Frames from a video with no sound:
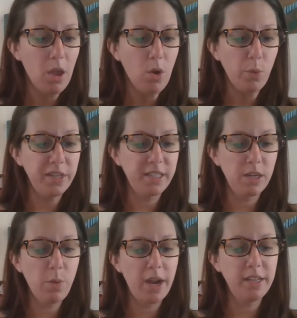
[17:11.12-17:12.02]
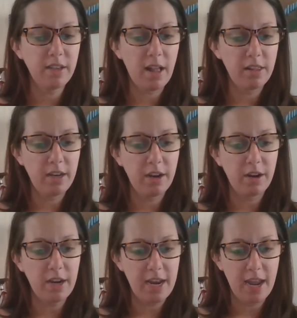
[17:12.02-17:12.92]
We see white
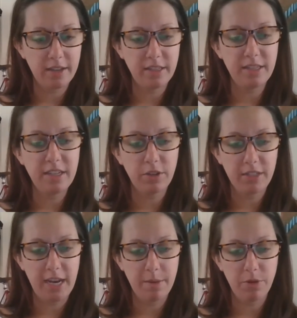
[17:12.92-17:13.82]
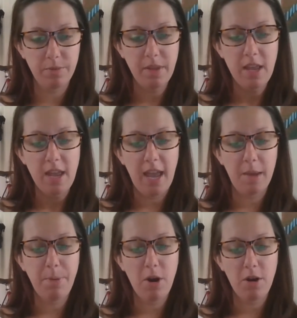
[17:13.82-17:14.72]
solidarity as the dinner table,
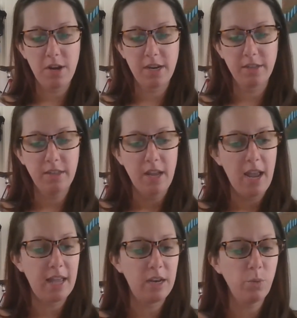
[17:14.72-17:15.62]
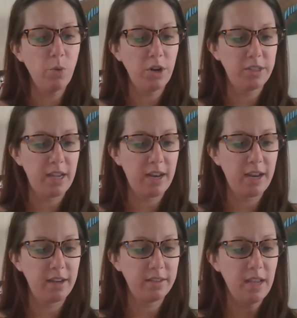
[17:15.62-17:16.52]
at parties, and in work
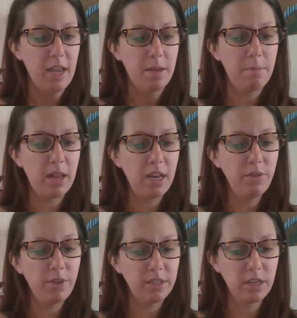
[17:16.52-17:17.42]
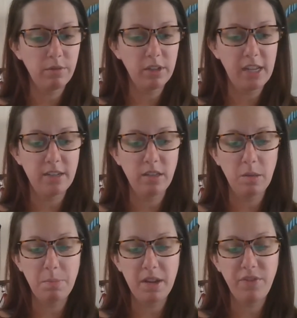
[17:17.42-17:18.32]
settings. Many of us can relate to the
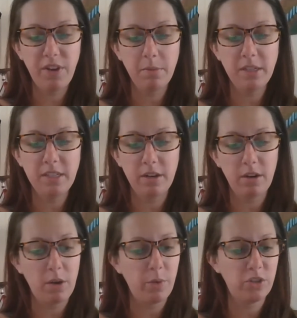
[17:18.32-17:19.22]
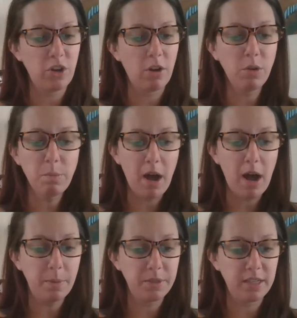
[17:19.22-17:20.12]
big family dinner at which Uncle
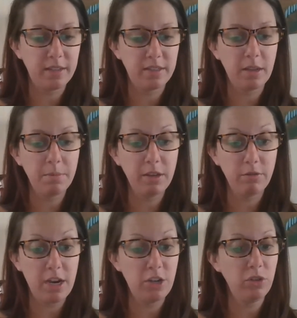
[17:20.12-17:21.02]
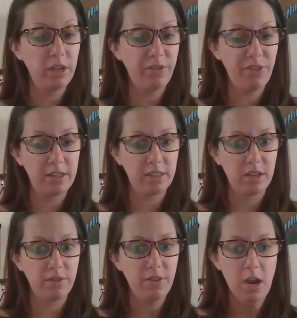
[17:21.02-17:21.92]
Bob says something racially
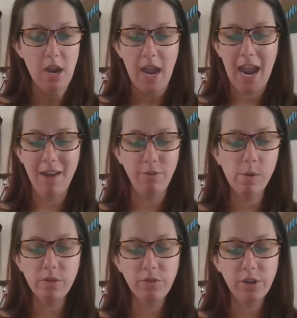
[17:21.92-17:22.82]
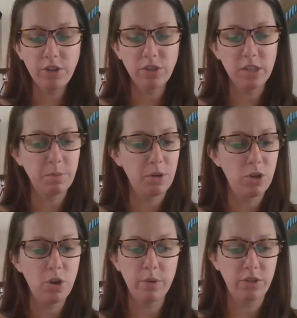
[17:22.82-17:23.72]
offensive. Everyone cringes, but
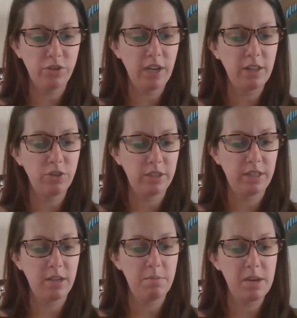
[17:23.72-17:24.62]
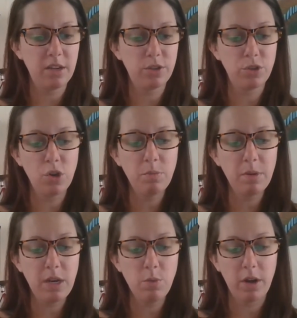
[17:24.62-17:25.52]
no one challenges him because
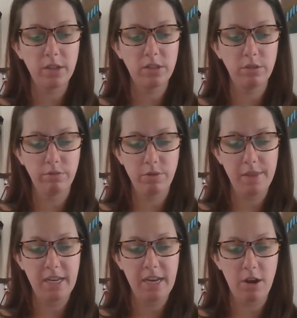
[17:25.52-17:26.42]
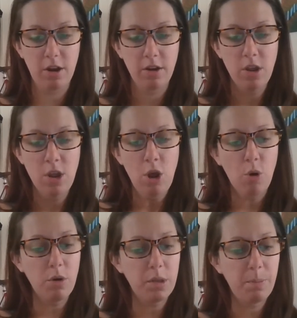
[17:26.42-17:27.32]
nobody wants to ruin the dinner.
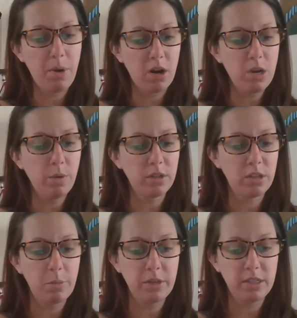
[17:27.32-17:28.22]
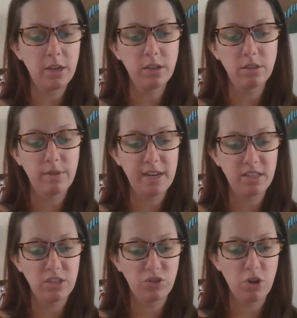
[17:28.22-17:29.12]
Or the party where someone tells a
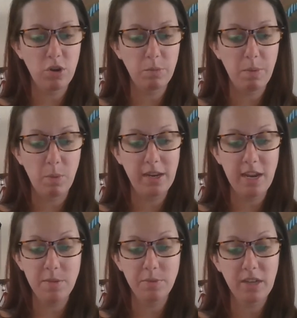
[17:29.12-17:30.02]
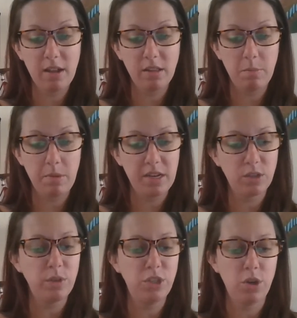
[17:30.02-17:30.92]
racist joke, but we keep silent because
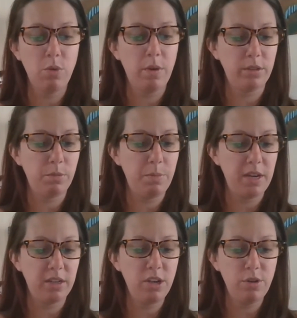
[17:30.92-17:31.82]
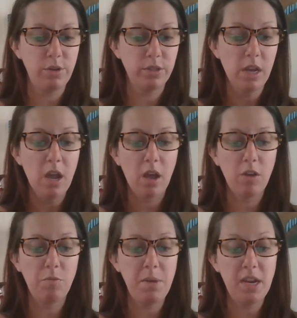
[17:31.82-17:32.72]
we don't want to be accused
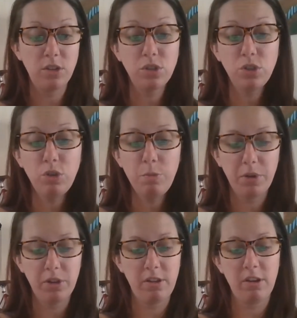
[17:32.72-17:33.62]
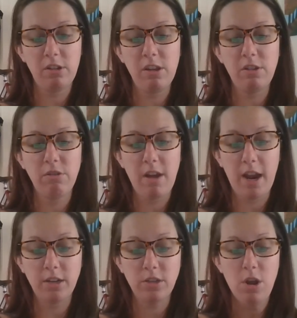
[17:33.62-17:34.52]
of being too politically
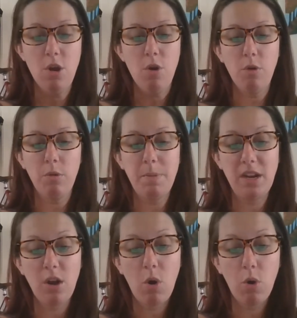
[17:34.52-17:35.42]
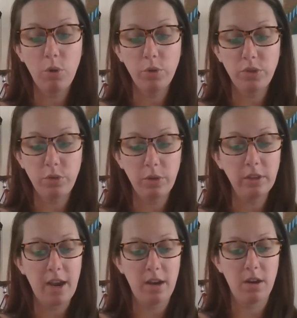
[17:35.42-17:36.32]
correct or be told to
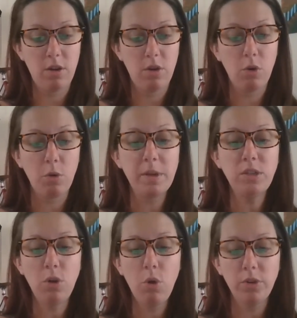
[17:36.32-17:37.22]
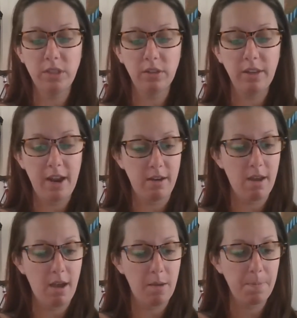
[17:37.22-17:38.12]
lighten
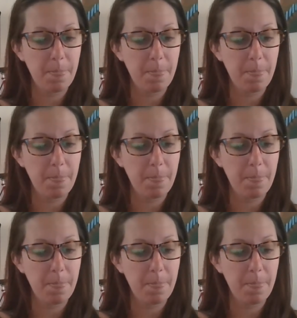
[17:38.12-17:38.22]
up.